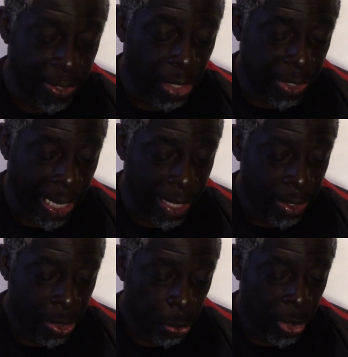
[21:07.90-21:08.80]
okay,
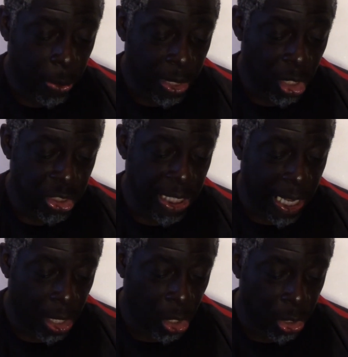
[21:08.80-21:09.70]
we would have lost
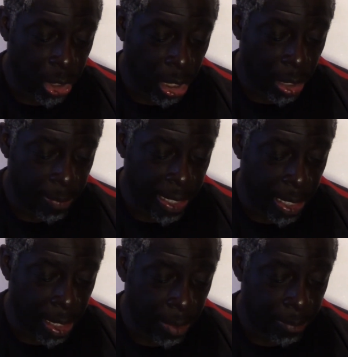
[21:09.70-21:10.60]
out on
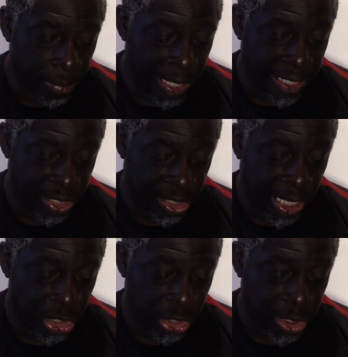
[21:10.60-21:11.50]
Alexis
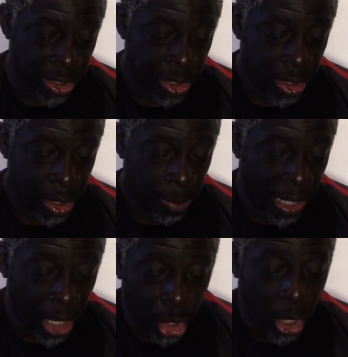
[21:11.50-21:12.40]
Sanchez.
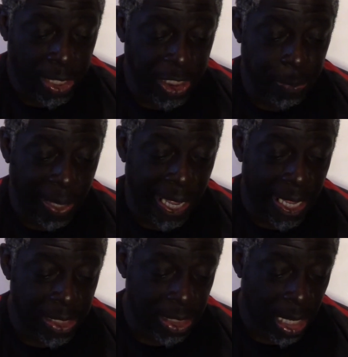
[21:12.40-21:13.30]
But a lot of these
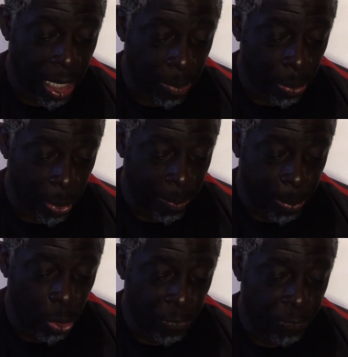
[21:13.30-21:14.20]
players we bought